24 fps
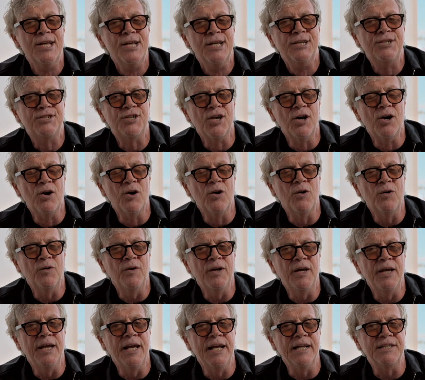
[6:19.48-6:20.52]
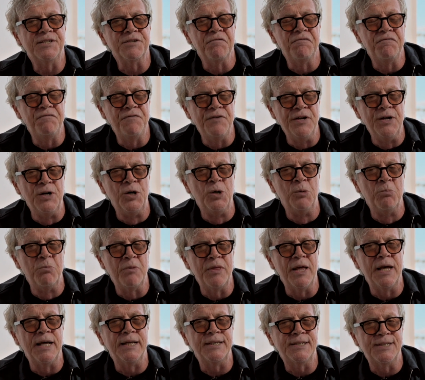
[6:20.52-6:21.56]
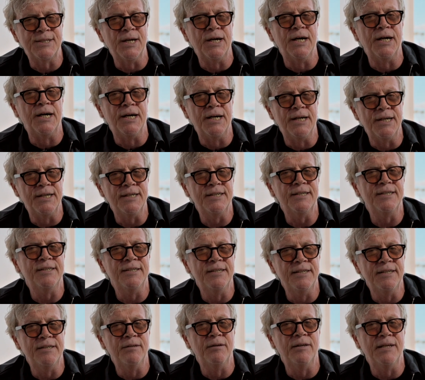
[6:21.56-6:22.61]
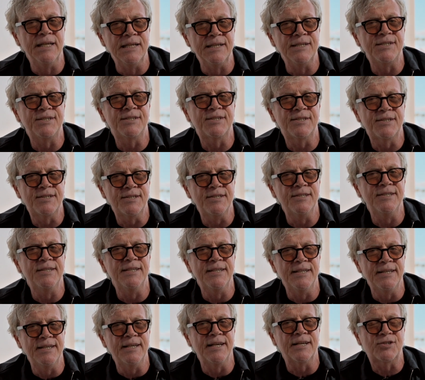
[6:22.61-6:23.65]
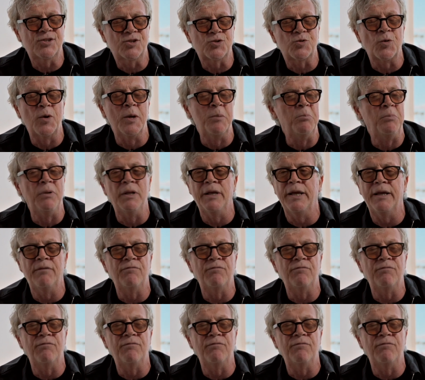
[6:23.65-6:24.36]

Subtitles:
So it's a film that is extremely